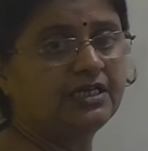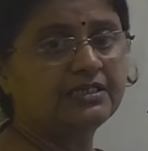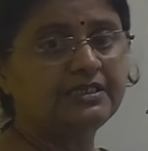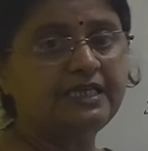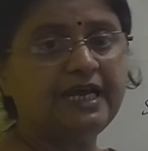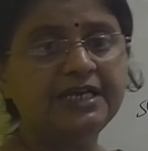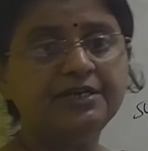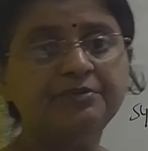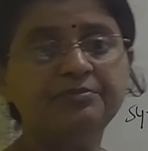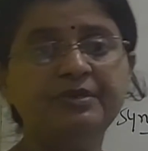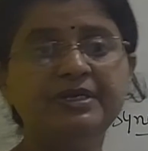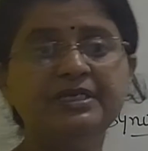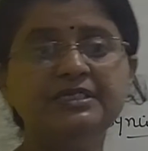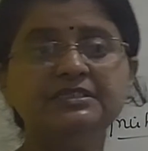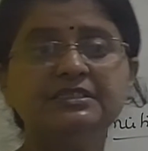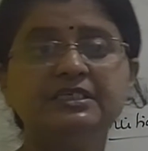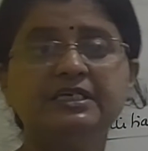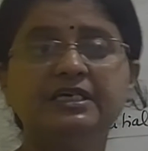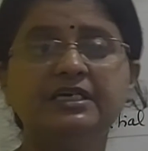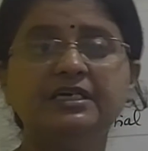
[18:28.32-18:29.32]
That
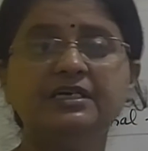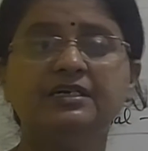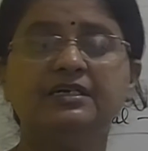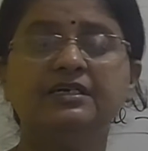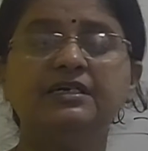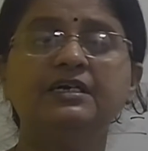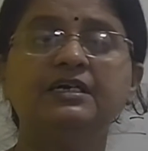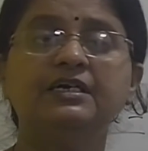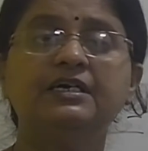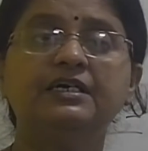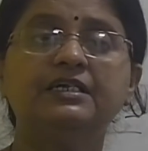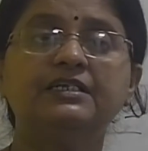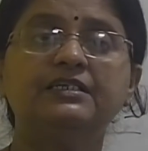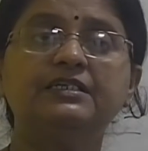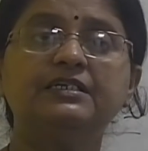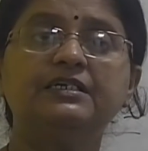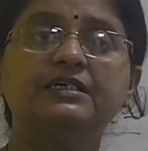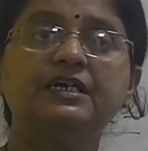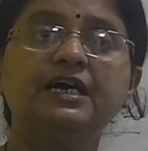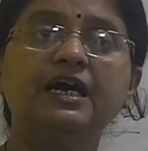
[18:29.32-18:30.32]
means here
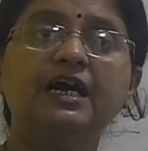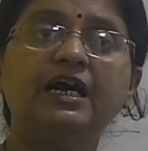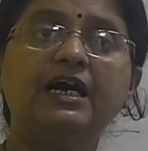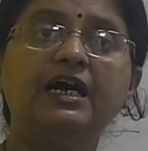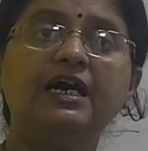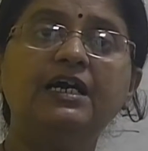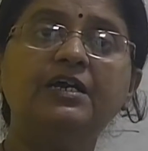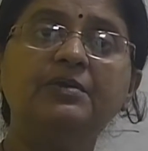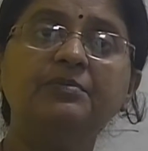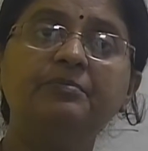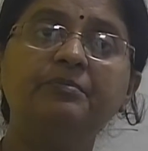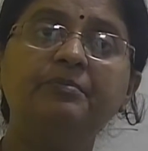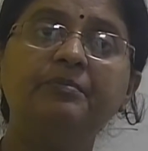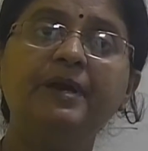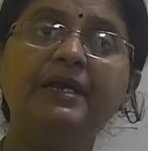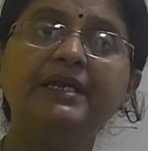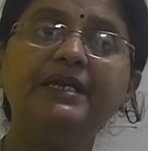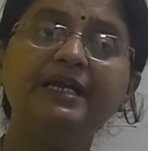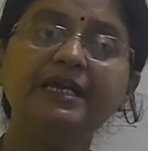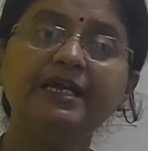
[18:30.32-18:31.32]
there are
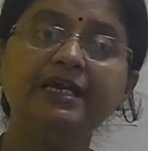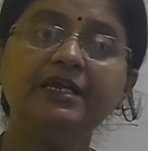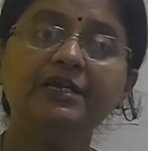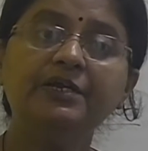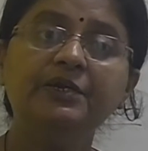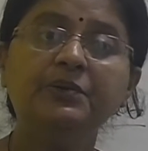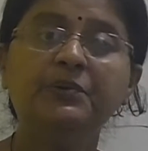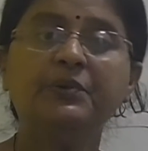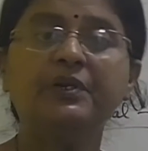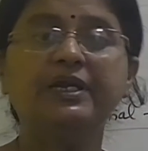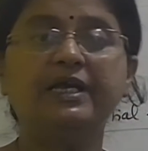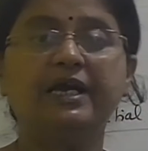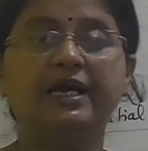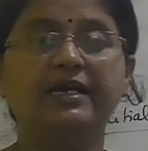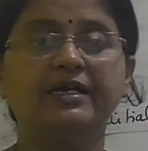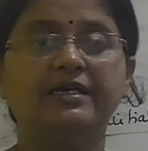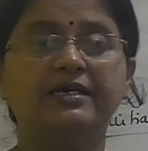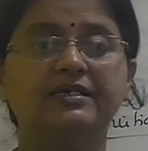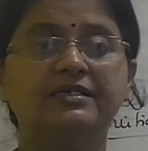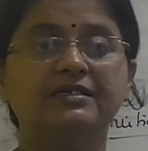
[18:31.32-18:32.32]
many
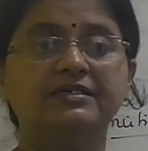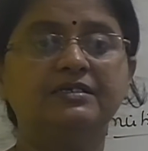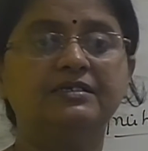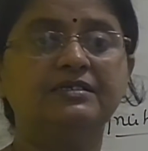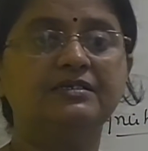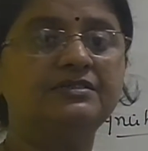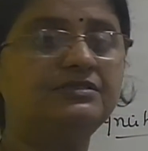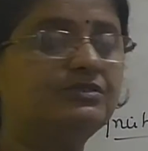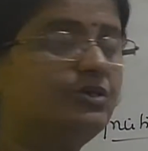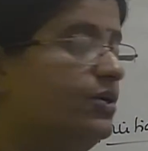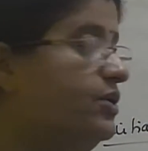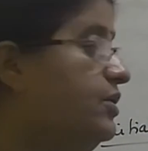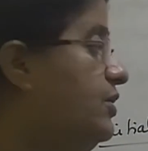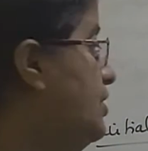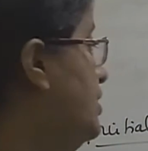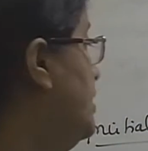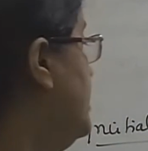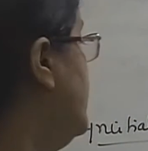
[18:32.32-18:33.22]
nuclei. So